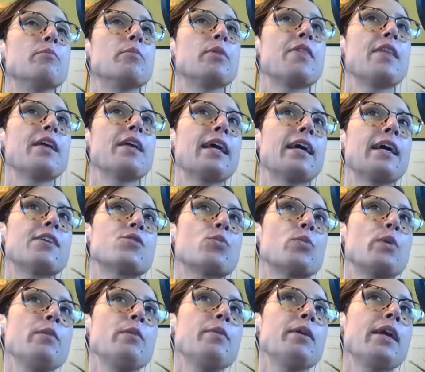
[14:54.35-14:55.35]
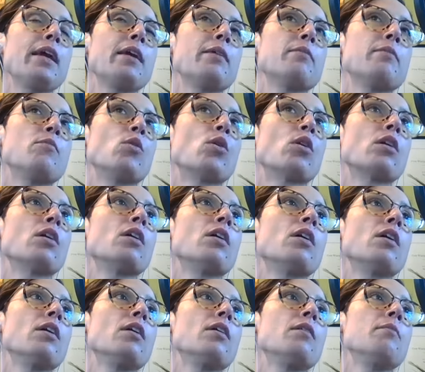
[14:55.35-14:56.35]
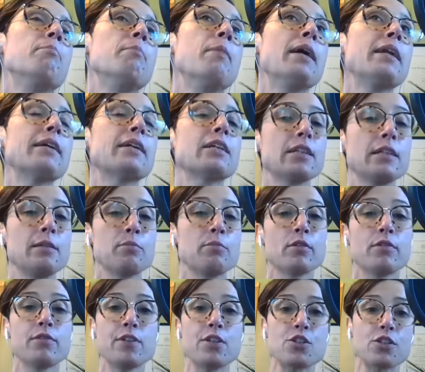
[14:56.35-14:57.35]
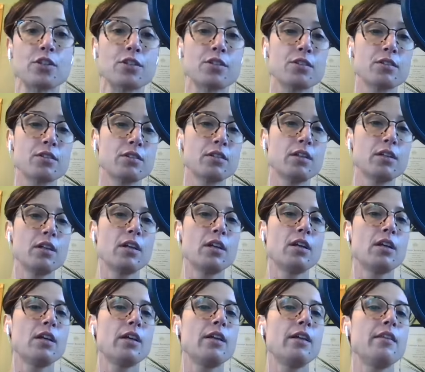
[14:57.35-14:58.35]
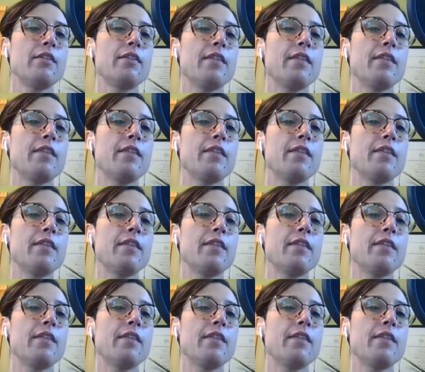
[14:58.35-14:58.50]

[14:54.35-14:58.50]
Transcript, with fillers: But then as we became more medically proficient, mm.